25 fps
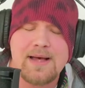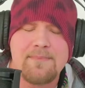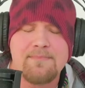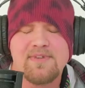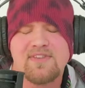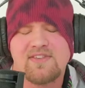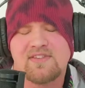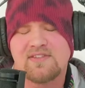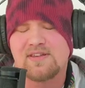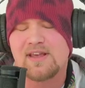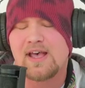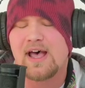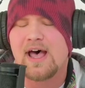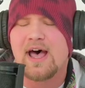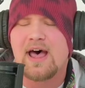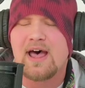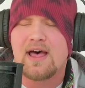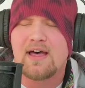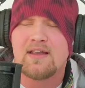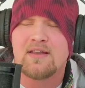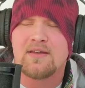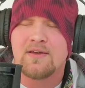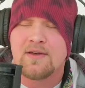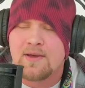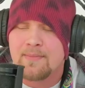my
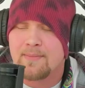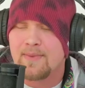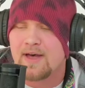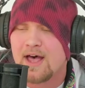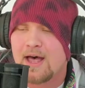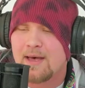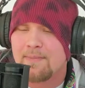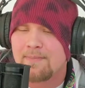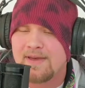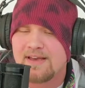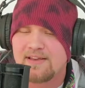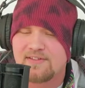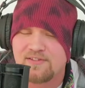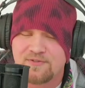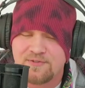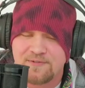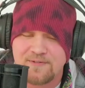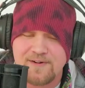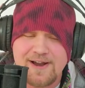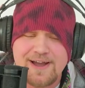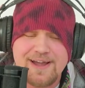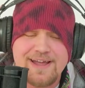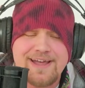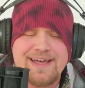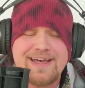side, my best
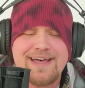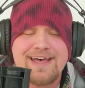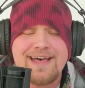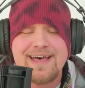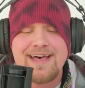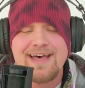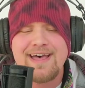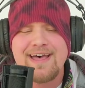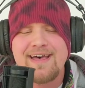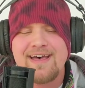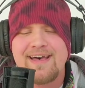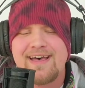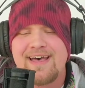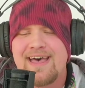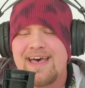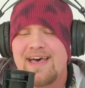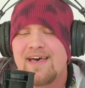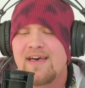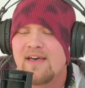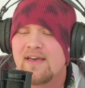friend